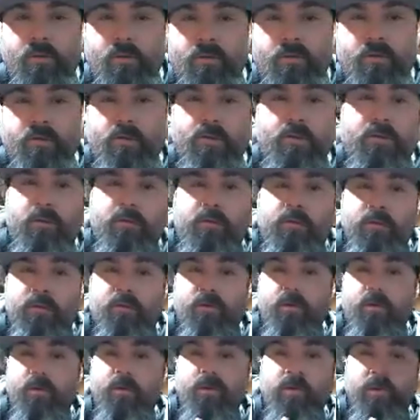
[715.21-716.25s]
So
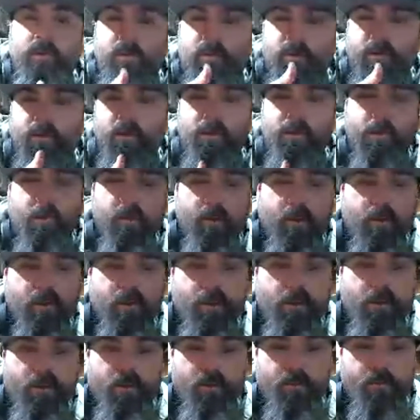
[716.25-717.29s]
enjoy.
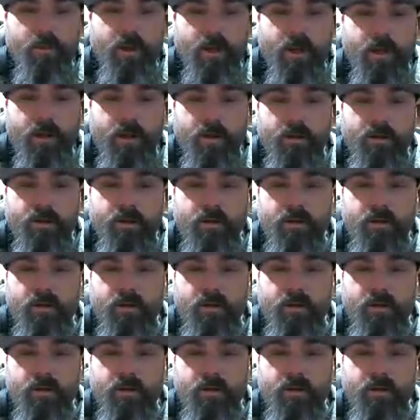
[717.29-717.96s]
Come back.